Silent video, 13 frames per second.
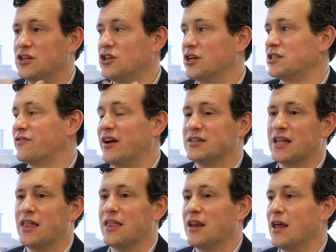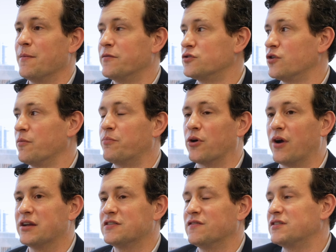justifies that in the name of sort of
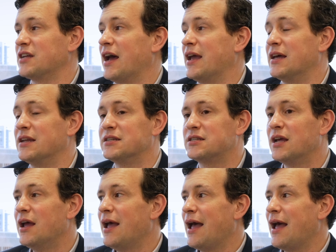progressive science.